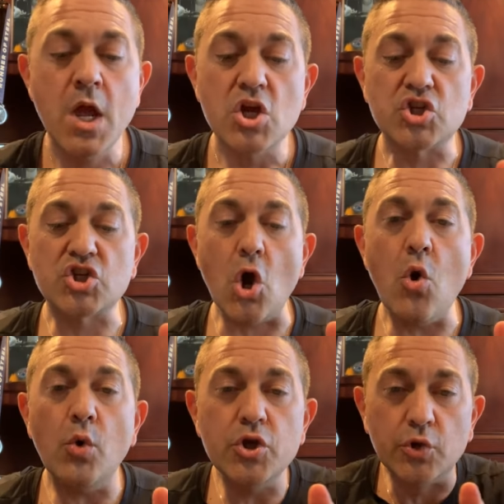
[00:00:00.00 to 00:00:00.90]

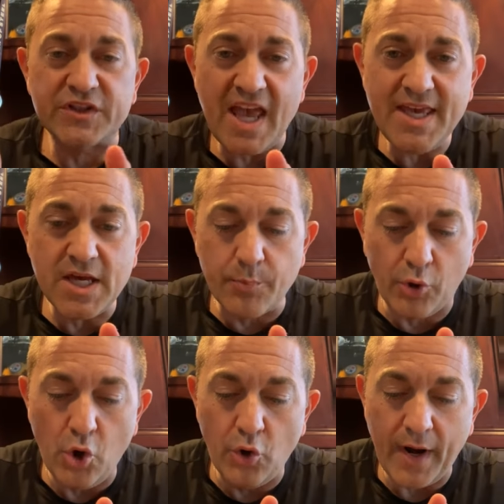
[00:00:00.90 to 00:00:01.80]
So you're taking a
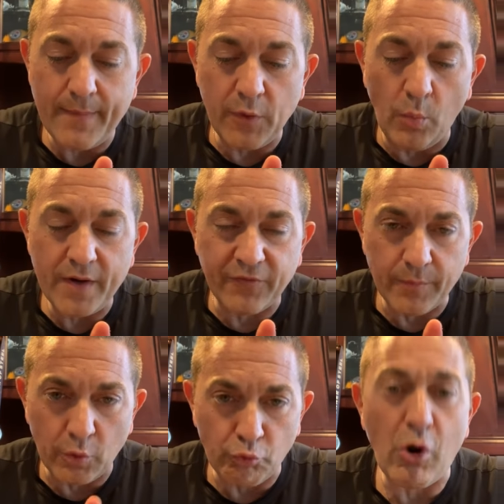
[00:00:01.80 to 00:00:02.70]
program that went from
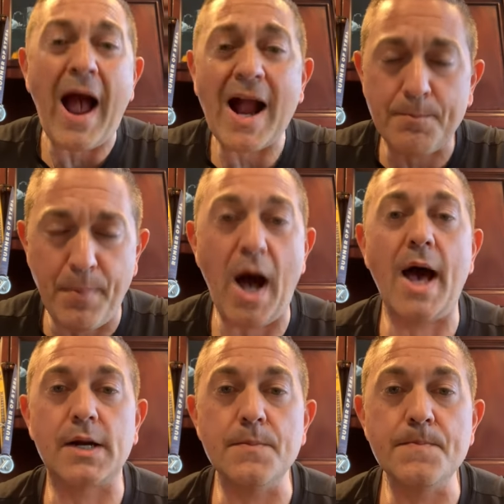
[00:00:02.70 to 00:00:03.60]
the rock
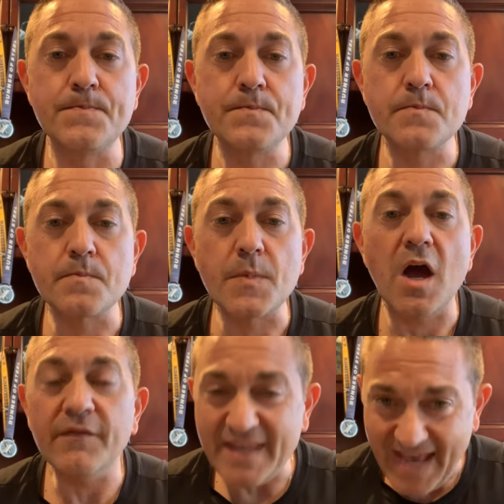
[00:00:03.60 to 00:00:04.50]
bottom
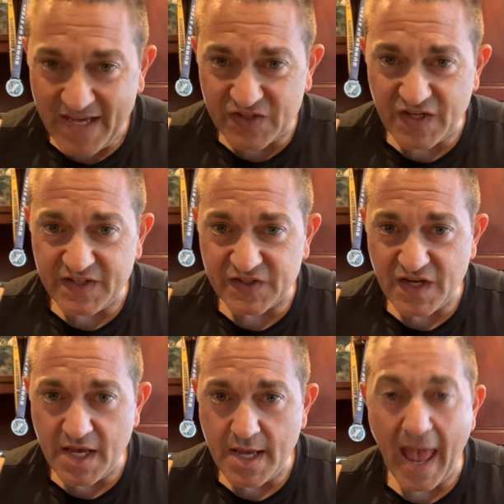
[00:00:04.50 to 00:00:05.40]
of the
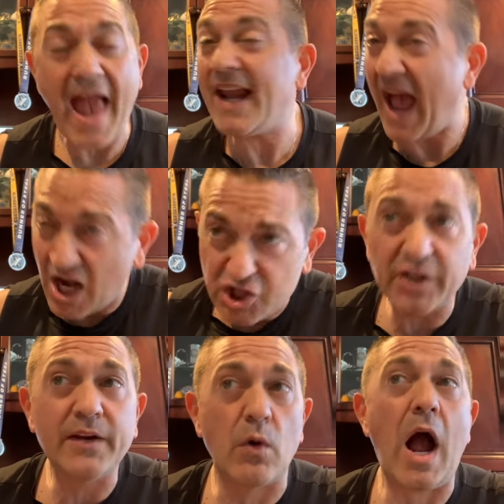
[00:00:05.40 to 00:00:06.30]
ACC, and
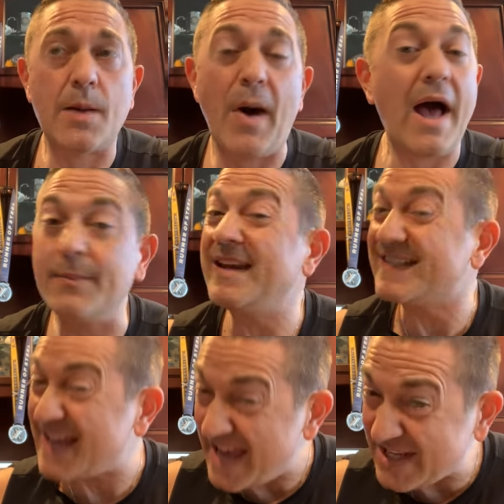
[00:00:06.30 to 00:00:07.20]
actually rock bottom in
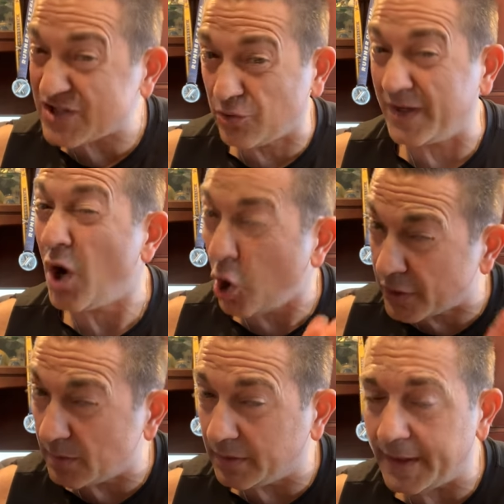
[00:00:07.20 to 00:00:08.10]
its history,
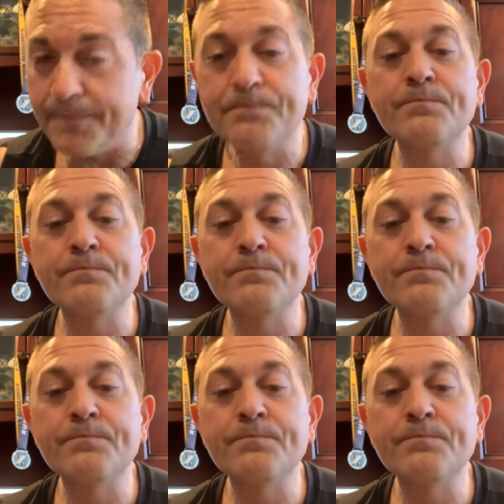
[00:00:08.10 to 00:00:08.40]
arguably,